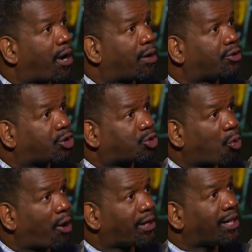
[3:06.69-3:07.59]
It's a winter
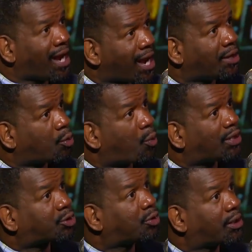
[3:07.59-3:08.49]
Detroit. League. Yeah, in the
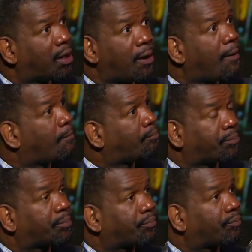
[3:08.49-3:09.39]
winter league.
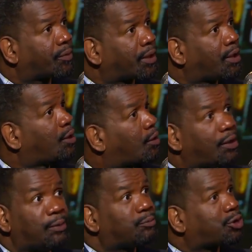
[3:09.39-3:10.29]

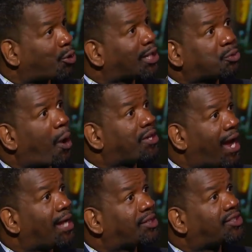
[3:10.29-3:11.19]
Snowstorms. And so that's why you
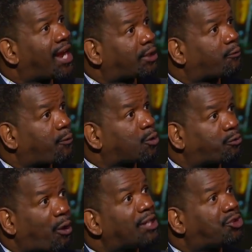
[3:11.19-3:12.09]
had to take the first
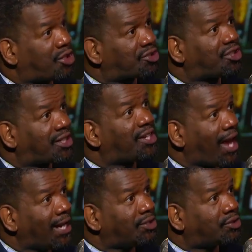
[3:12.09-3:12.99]
flight just in
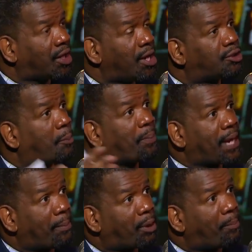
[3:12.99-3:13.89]
case to
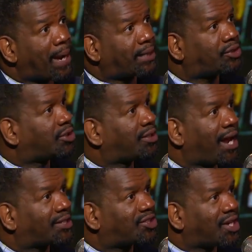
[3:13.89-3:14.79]
be able to make it to the
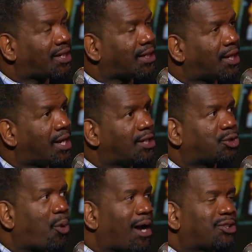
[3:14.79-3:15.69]
next city.
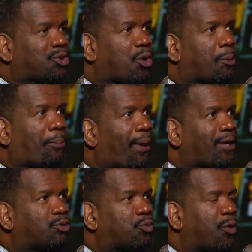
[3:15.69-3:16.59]
So I saw the
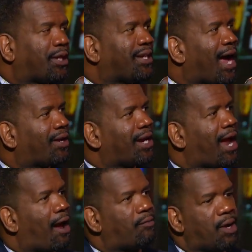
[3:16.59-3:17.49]
players who really, now they
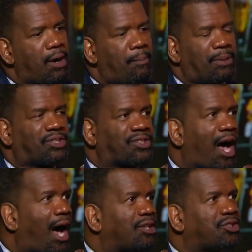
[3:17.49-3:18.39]
have
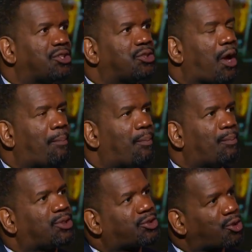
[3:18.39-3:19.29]
massages,
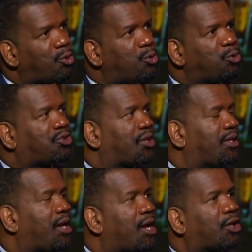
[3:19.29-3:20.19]
masseuse
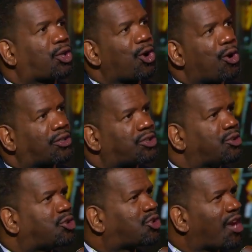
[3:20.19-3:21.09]
and cooks
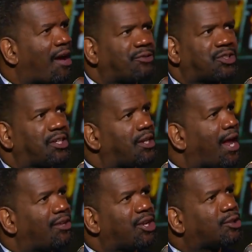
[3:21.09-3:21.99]
and chefs, and
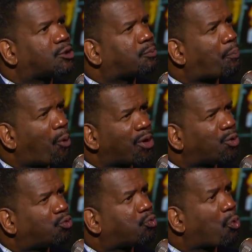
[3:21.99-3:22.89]
they're
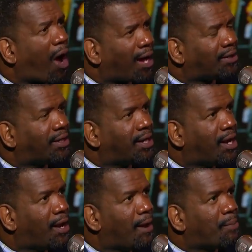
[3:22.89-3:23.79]
spoiled rotten,
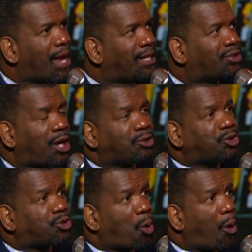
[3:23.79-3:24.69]
and it doesn't
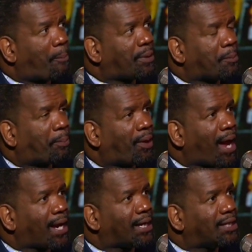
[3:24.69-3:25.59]
show up in the
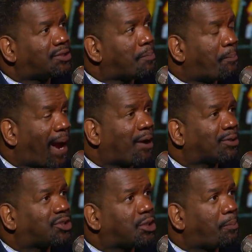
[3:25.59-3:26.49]
play. It's
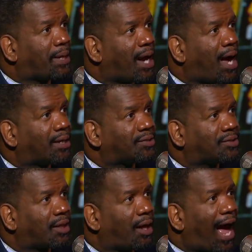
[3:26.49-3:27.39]
embarrassing, to be honest.